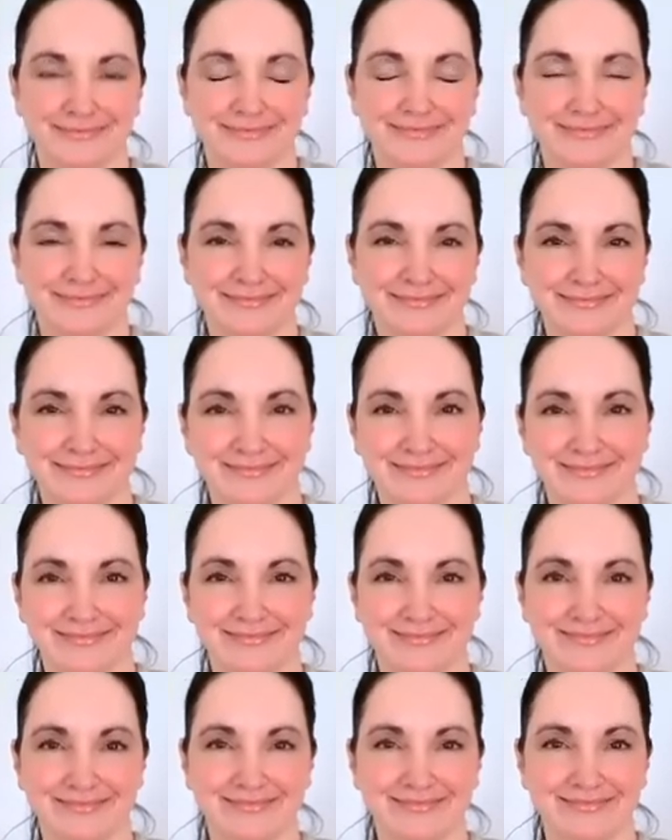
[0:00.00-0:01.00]

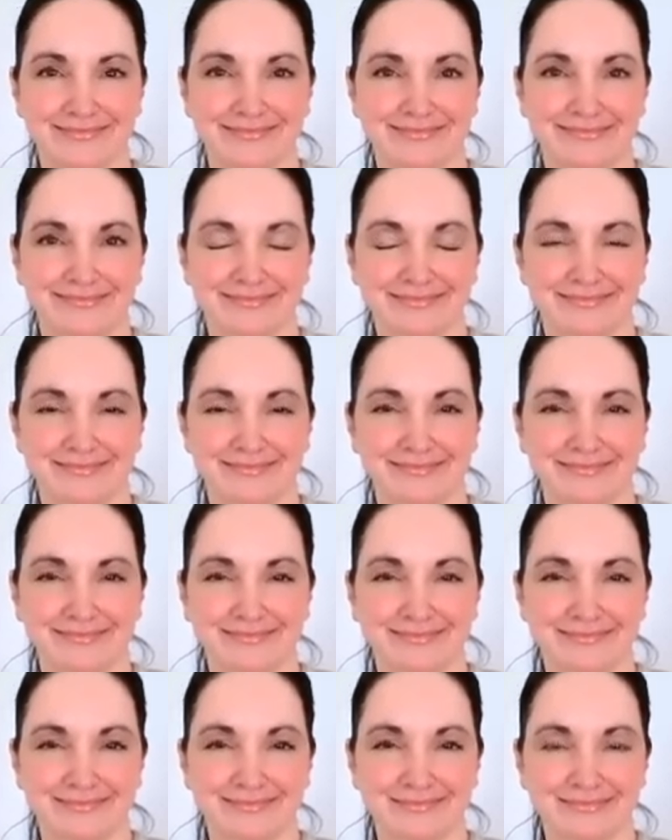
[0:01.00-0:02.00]

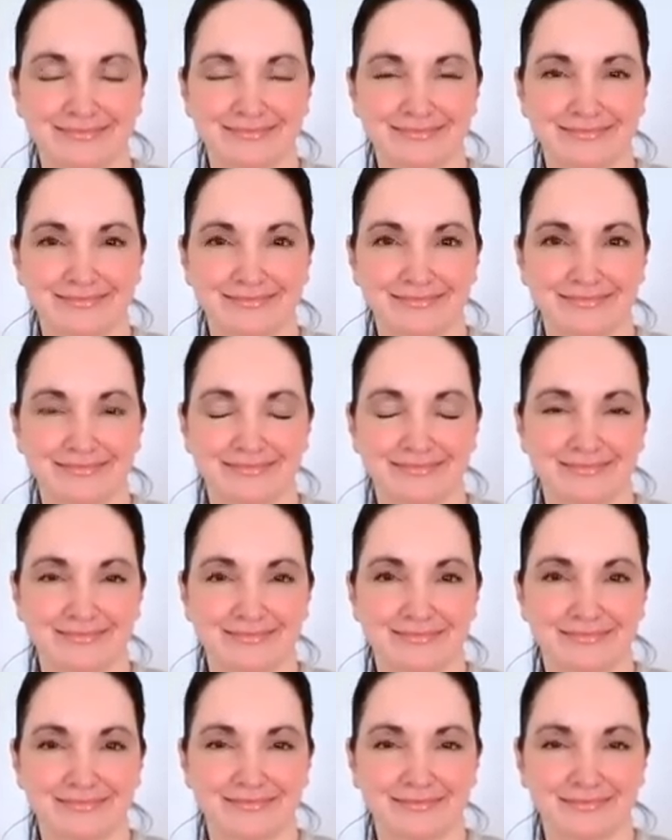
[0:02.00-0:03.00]

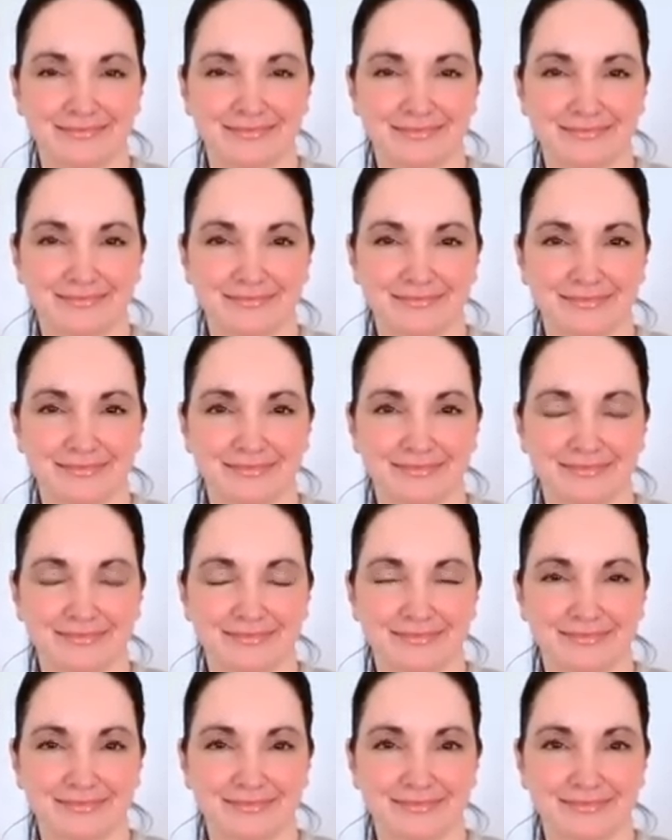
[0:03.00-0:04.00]

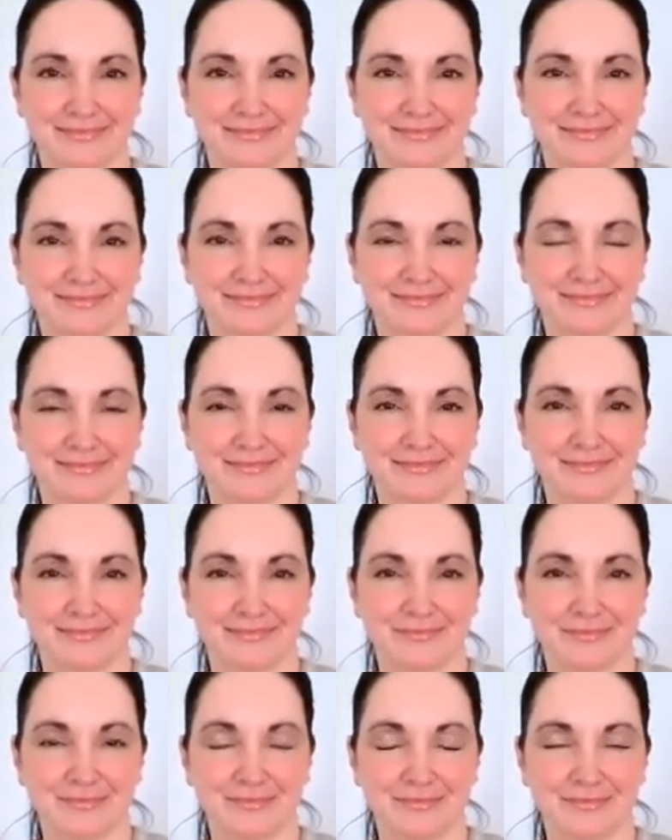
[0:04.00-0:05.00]

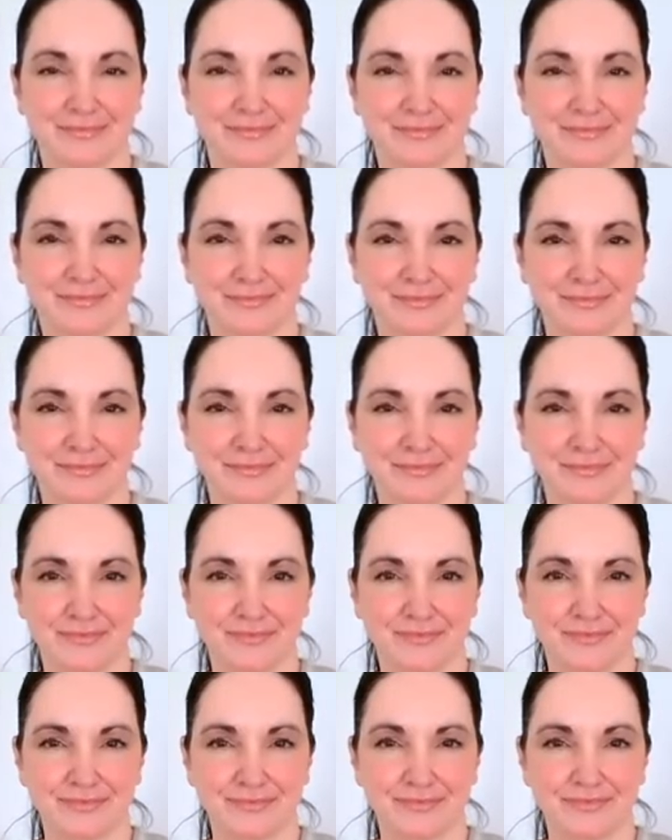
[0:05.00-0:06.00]

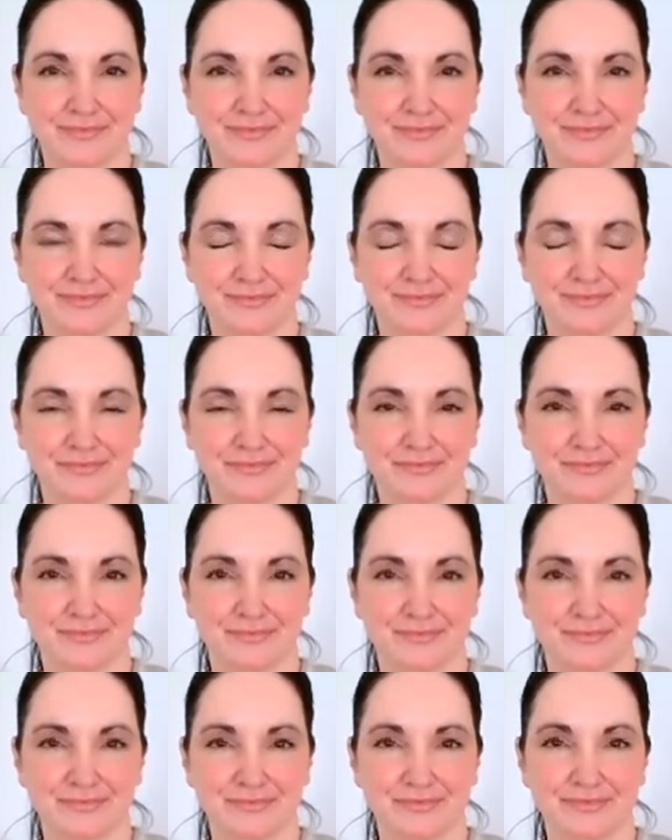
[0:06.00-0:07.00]

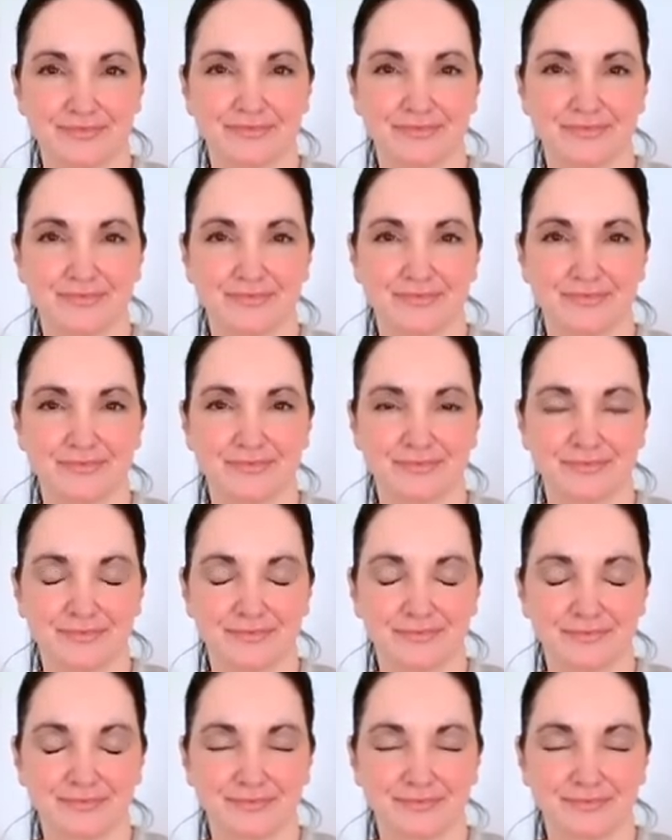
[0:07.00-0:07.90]
(not speaking)